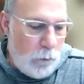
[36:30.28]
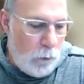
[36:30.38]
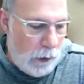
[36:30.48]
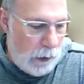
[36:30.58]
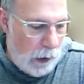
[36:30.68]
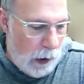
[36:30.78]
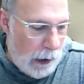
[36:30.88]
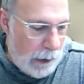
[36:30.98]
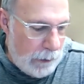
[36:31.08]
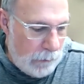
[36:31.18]
what
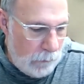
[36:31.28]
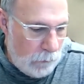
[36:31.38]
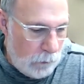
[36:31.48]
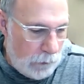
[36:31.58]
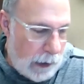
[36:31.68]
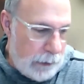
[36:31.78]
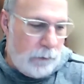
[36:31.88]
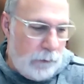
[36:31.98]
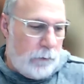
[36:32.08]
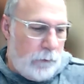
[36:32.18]
I would like
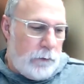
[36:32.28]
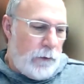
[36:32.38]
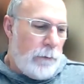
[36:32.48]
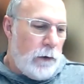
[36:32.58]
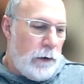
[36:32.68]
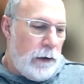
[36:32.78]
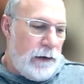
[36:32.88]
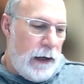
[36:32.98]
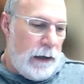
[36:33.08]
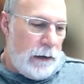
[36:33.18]
to do is I'm going to
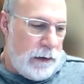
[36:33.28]
take